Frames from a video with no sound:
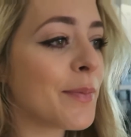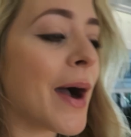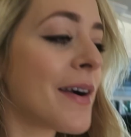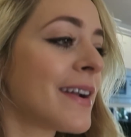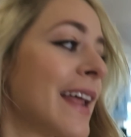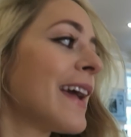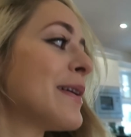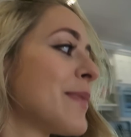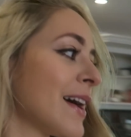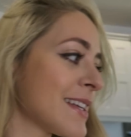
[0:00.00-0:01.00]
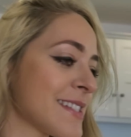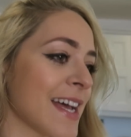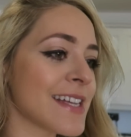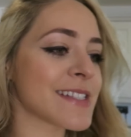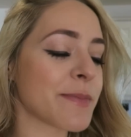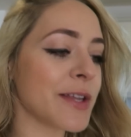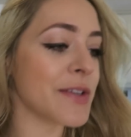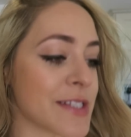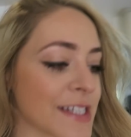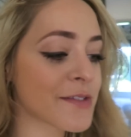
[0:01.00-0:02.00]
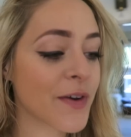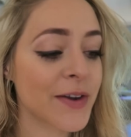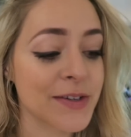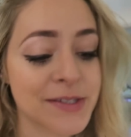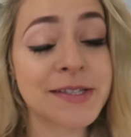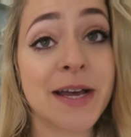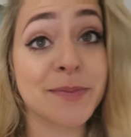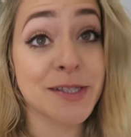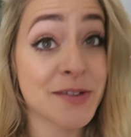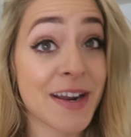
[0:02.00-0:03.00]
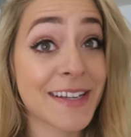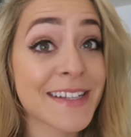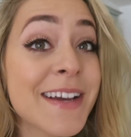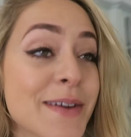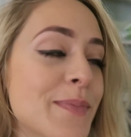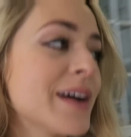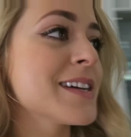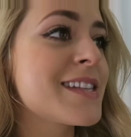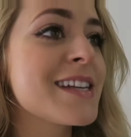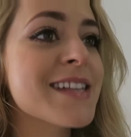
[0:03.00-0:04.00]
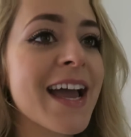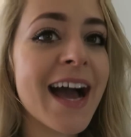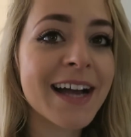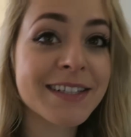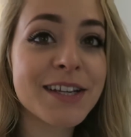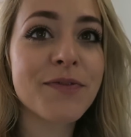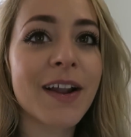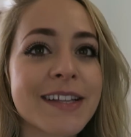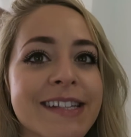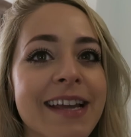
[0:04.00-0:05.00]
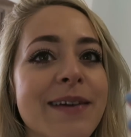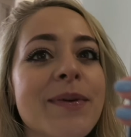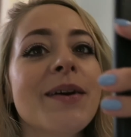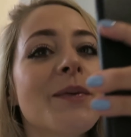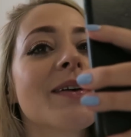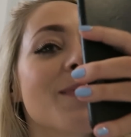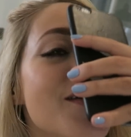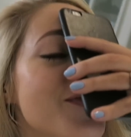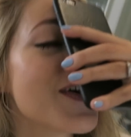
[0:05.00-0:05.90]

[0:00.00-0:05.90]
Apparently, Mike says, I'm going to use his phone to demonstrate. Mike says I actually fell asleep with my